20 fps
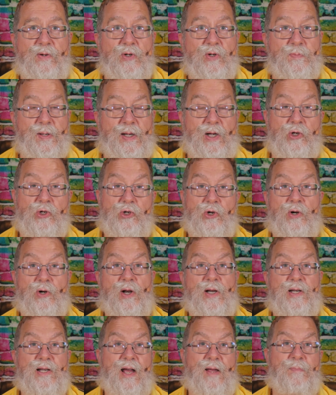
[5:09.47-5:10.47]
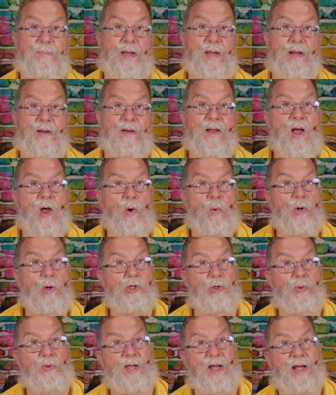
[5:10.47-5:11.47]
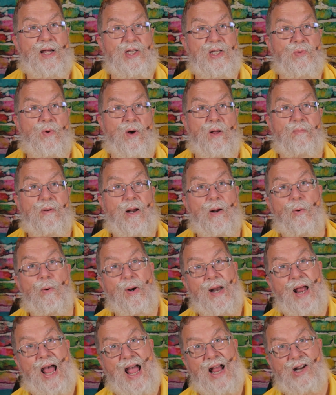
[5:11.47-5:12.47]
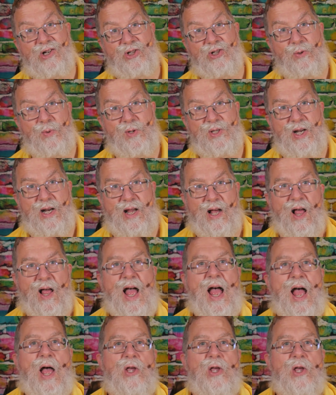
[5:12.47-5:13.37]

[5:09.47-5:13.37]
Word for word: because you're going to type in what you think is one, but it actually was an L.